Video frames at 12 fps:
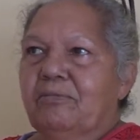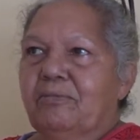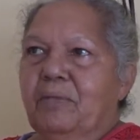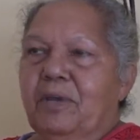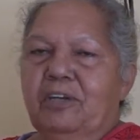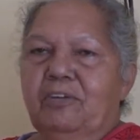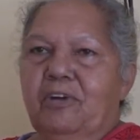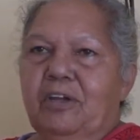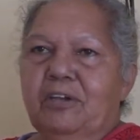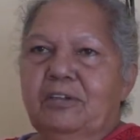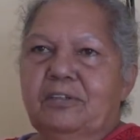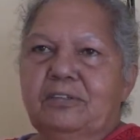main
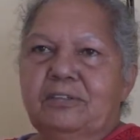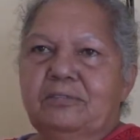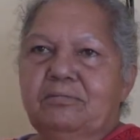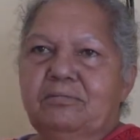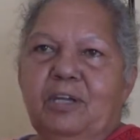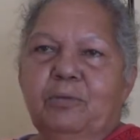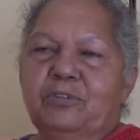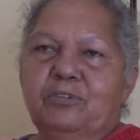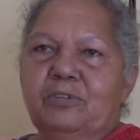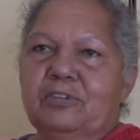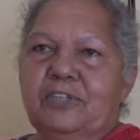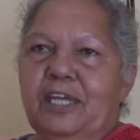roads, that was
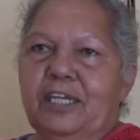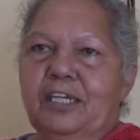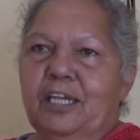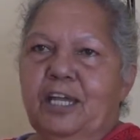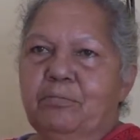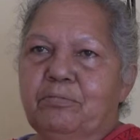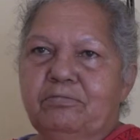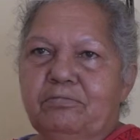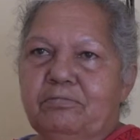all taken up.